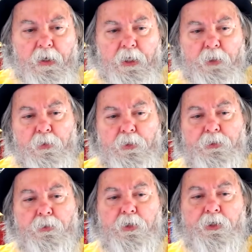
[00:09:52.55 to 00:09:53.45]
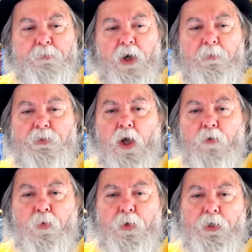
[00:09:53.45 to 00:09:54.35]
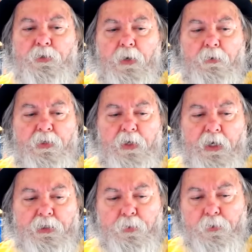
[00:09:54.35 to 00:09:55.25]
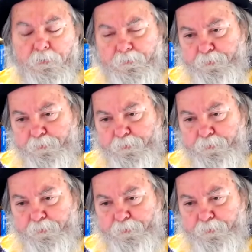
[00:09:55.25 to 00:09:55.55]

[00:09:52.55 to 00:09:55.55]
as well as do the experiments all 4 years I was in high school.